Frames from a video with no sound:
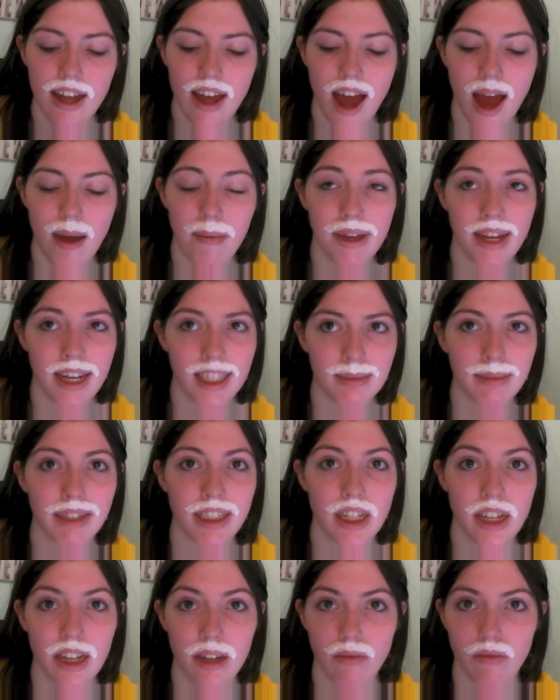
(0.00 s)
It is
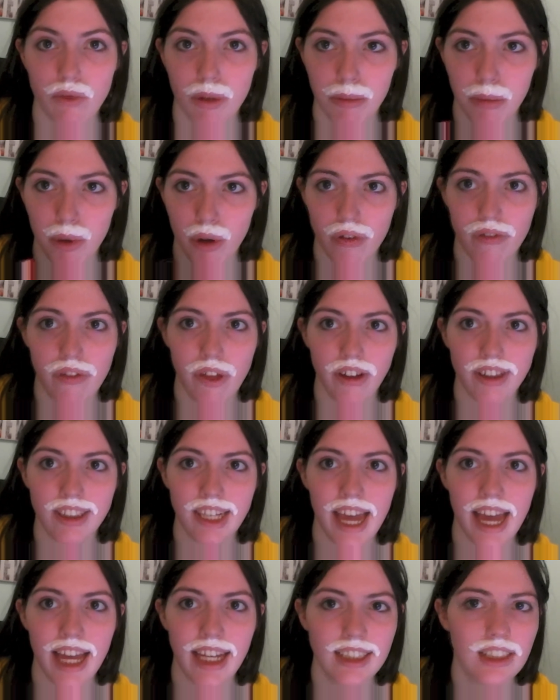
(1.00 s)
meant to remove those
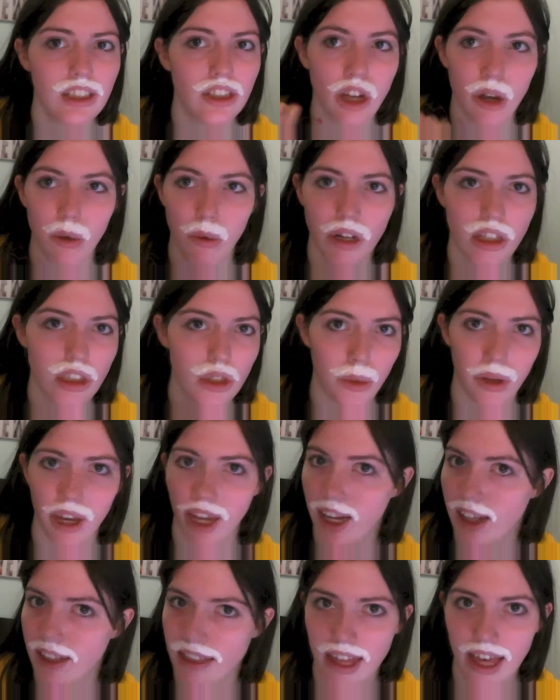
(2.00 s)
hairs. You don't want it doing
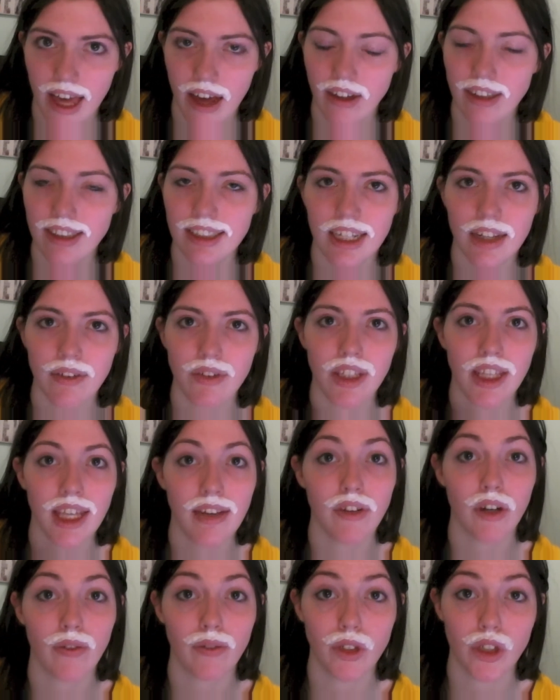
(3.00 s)
anything else. And if you
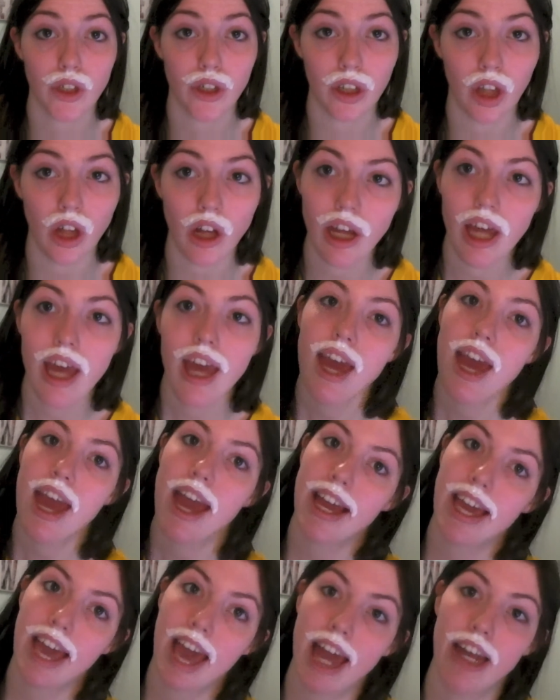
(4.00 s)
leave it on for too long,
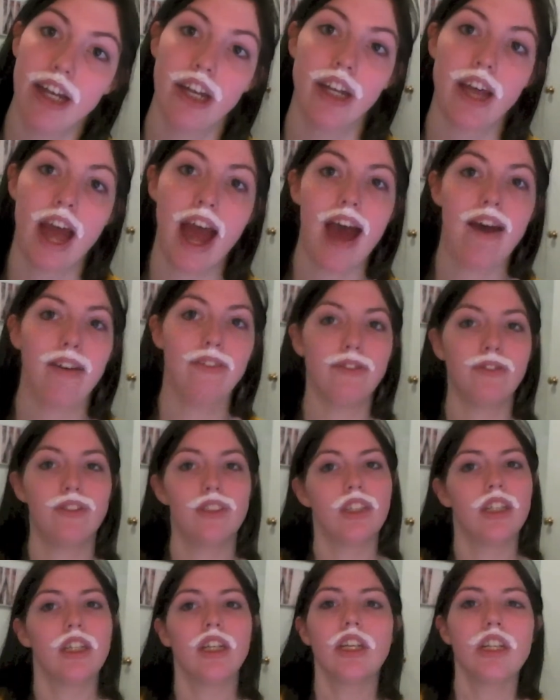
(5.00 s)
it can
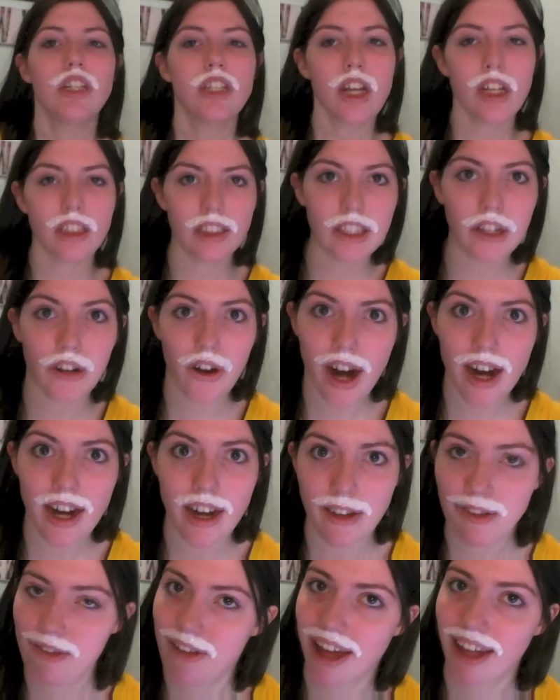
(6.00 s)
have not so great
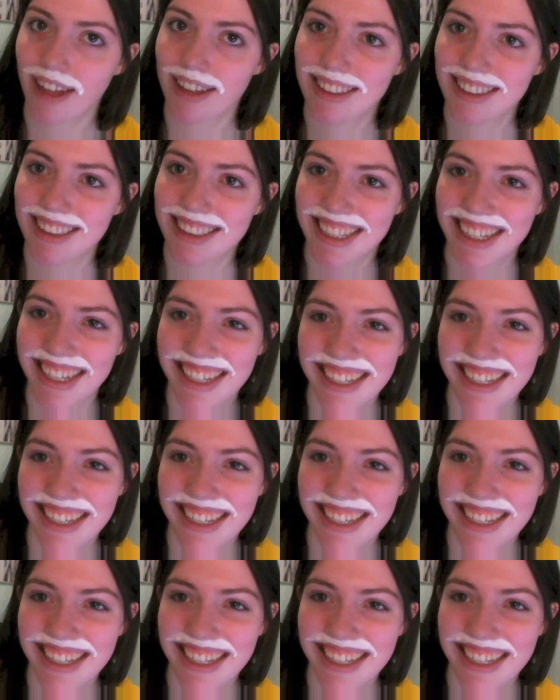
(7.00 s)
effects.